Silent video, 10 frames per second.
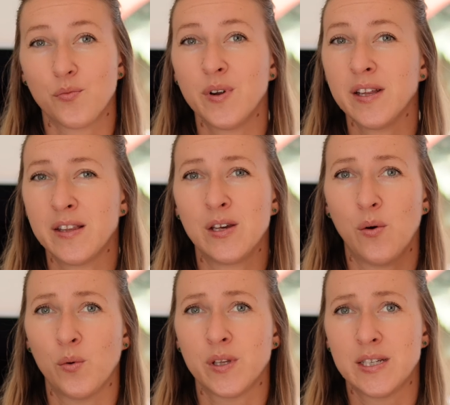Really, the
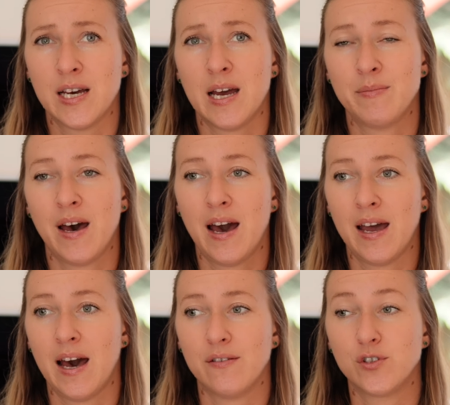only time that I
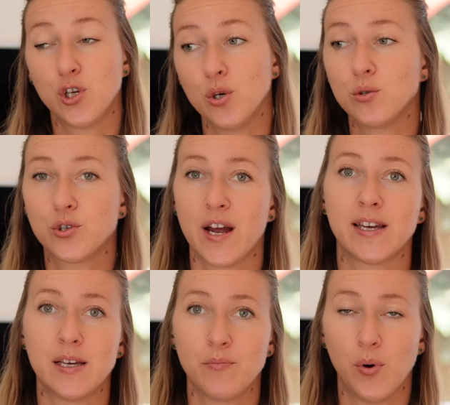have two
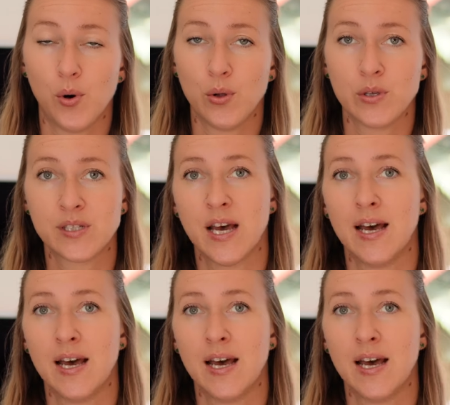trekking poles